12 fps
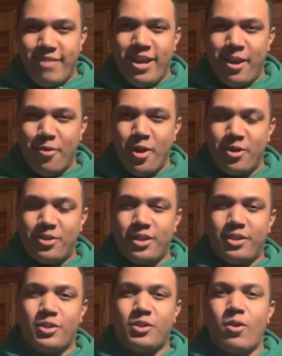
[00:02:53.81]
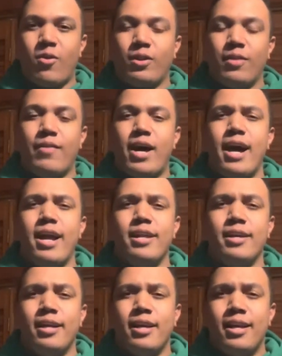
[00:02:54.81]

there's such a stark divide.